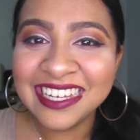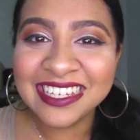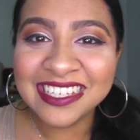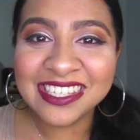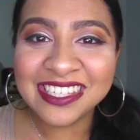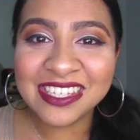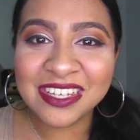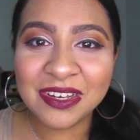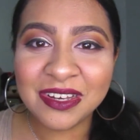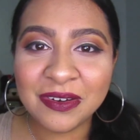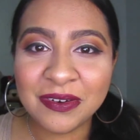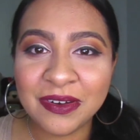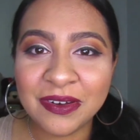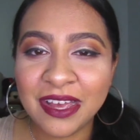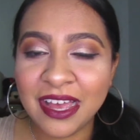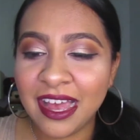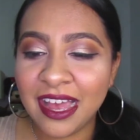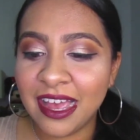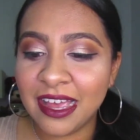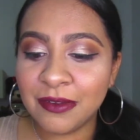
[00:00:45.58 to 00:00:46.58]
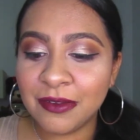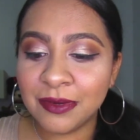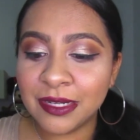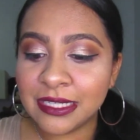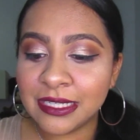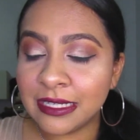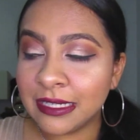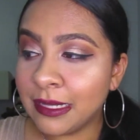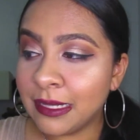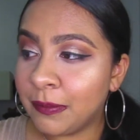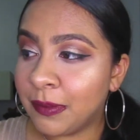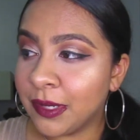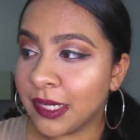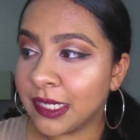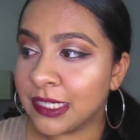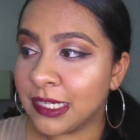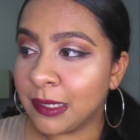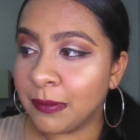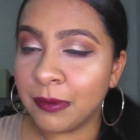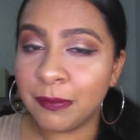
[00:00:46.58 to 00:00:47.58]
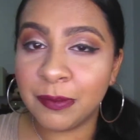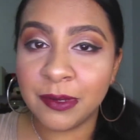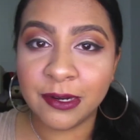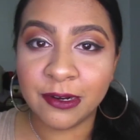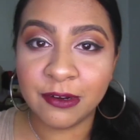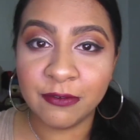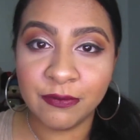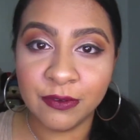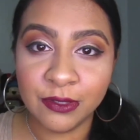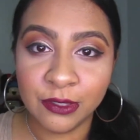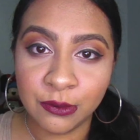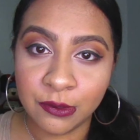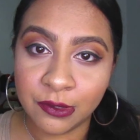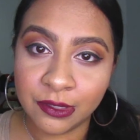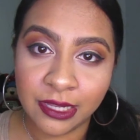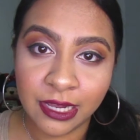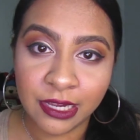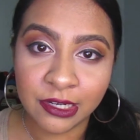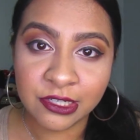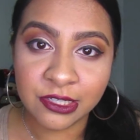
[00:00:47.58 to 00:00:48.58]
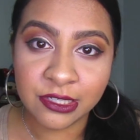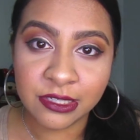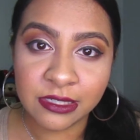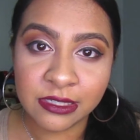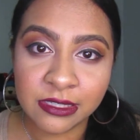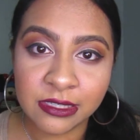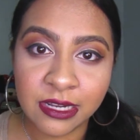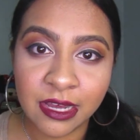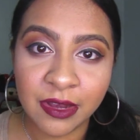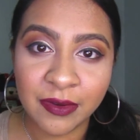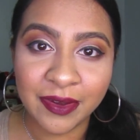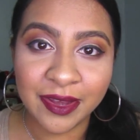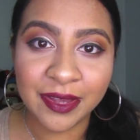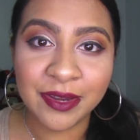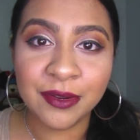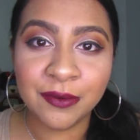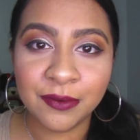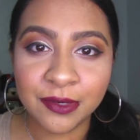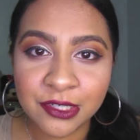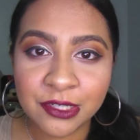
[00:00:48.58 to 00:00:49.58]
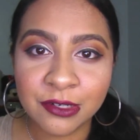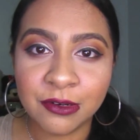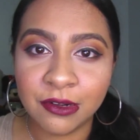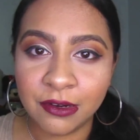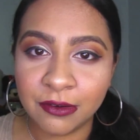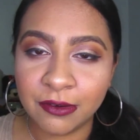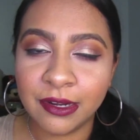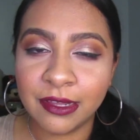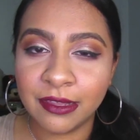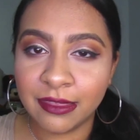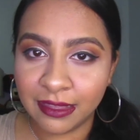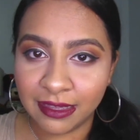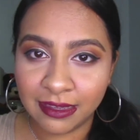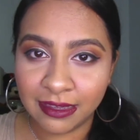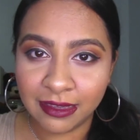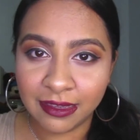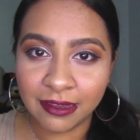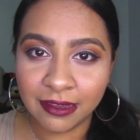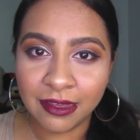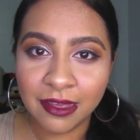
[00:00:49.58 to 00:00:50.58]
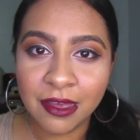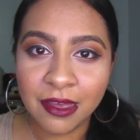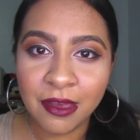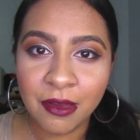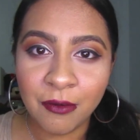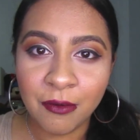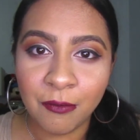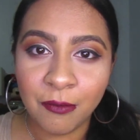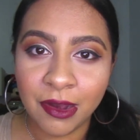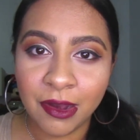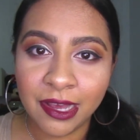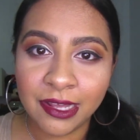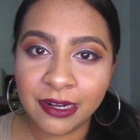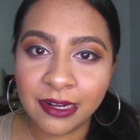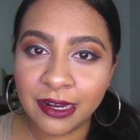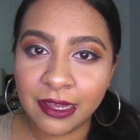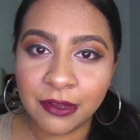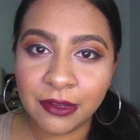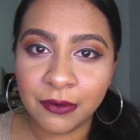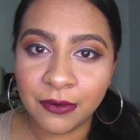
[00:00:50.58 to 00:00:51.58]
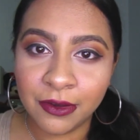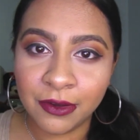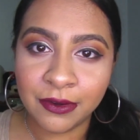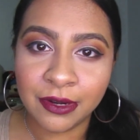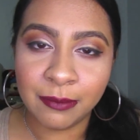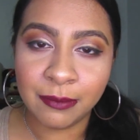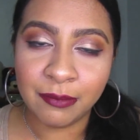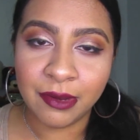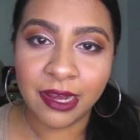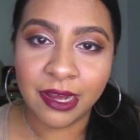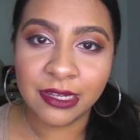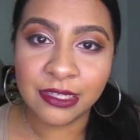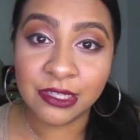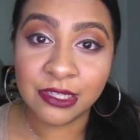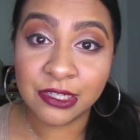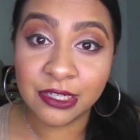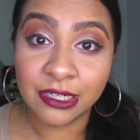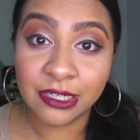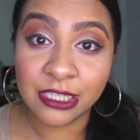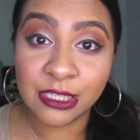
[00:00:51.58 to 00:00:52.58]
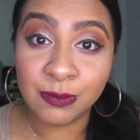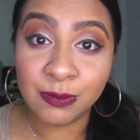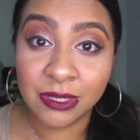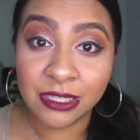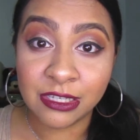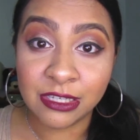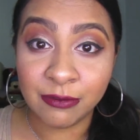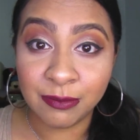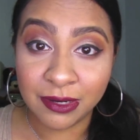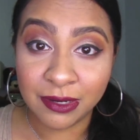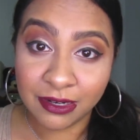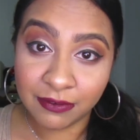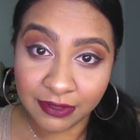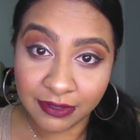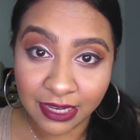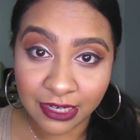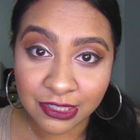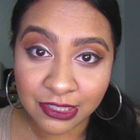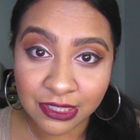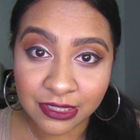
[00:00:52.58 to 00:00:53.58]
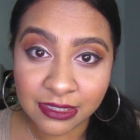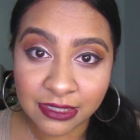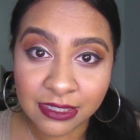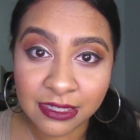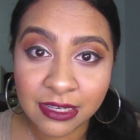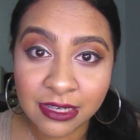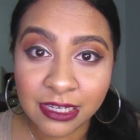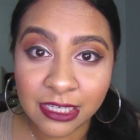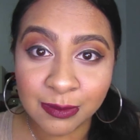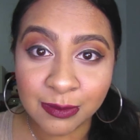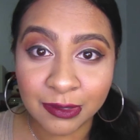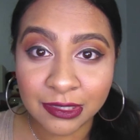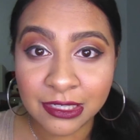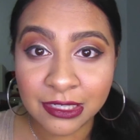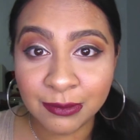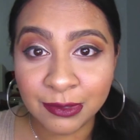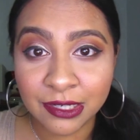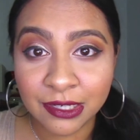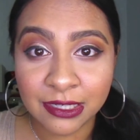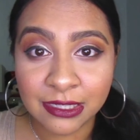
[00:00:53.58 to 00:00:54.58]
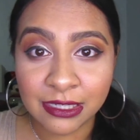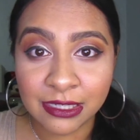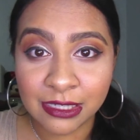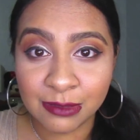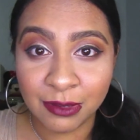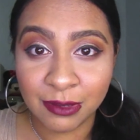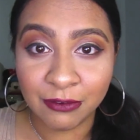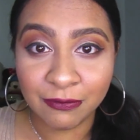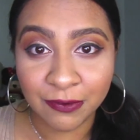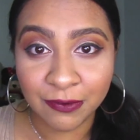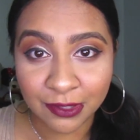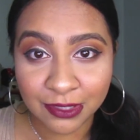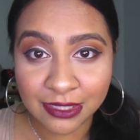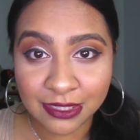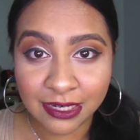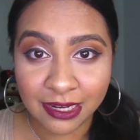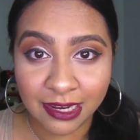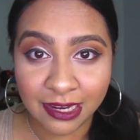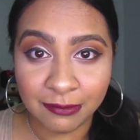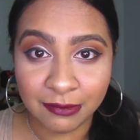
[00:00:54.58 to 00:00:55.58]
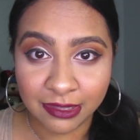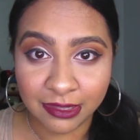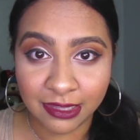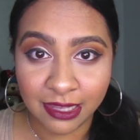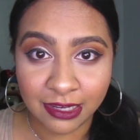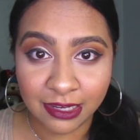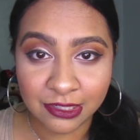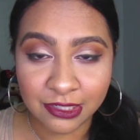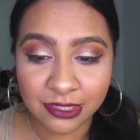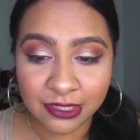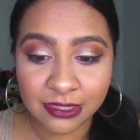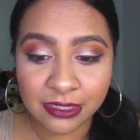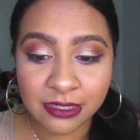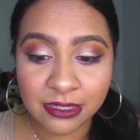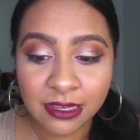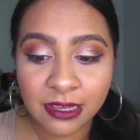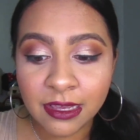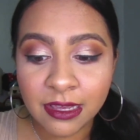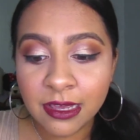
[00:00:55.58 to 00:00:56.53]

So I recently picked up a pair of velour lashes. Now, I know what you're already thinking. Why did I go out and buy such an expensive pair of lashes? Especially because this is my first time with lashes.